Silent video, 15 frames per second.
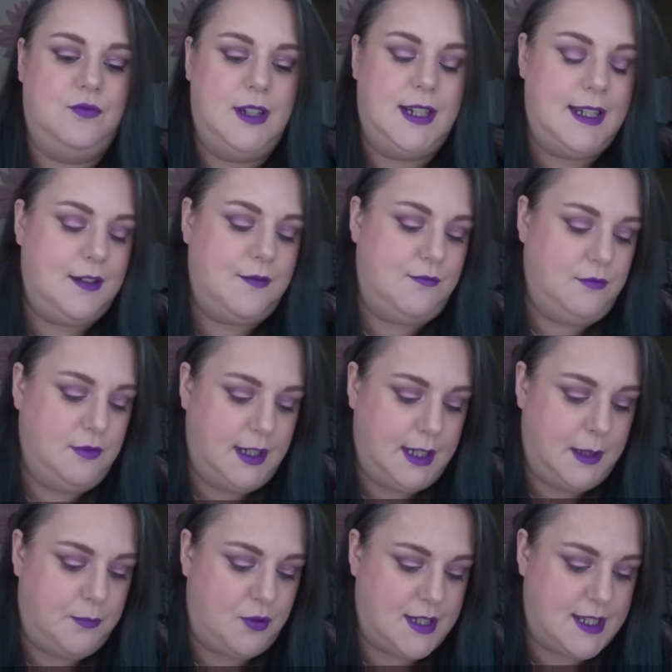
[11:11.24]
really,
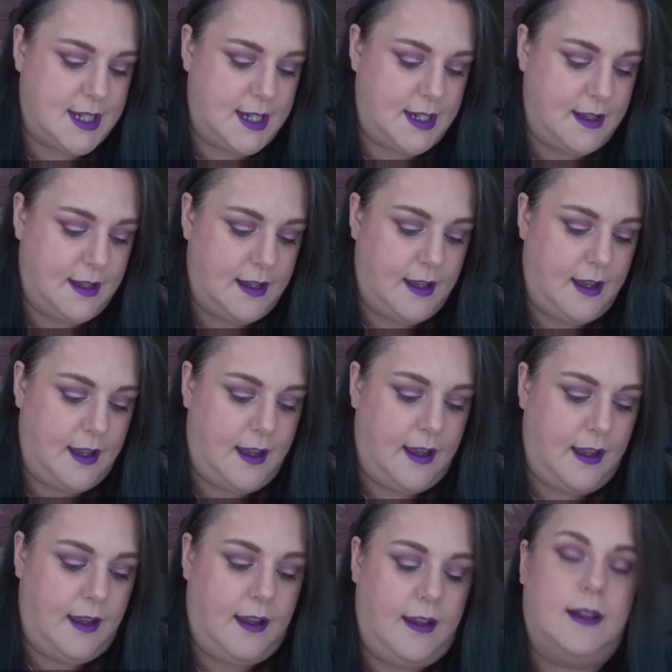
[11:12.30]
really pretty
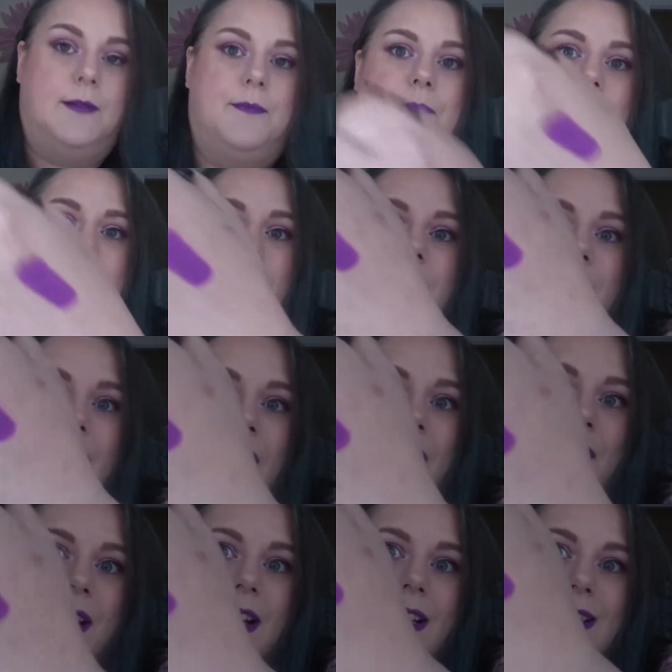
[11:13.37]

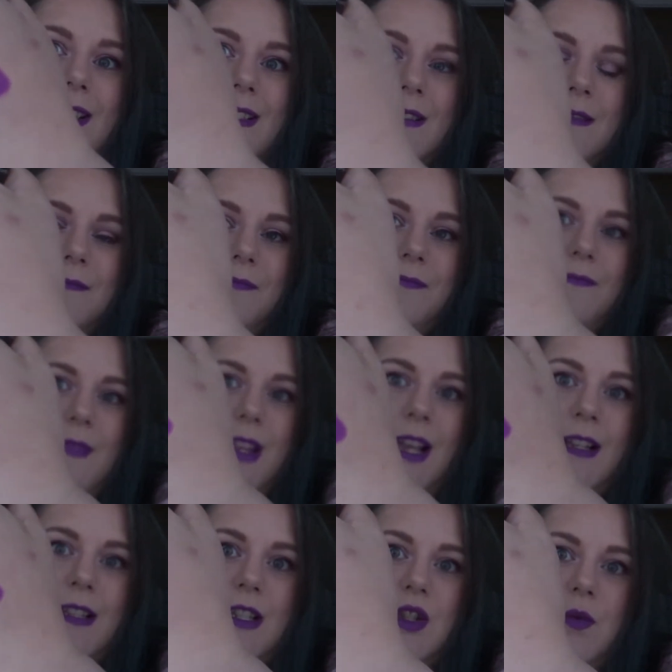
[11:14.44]
there it is
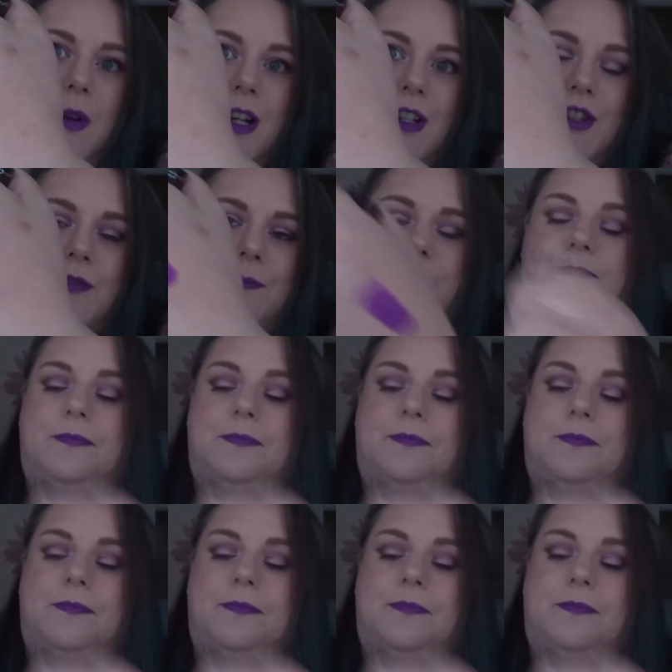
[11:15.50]
as a swatch.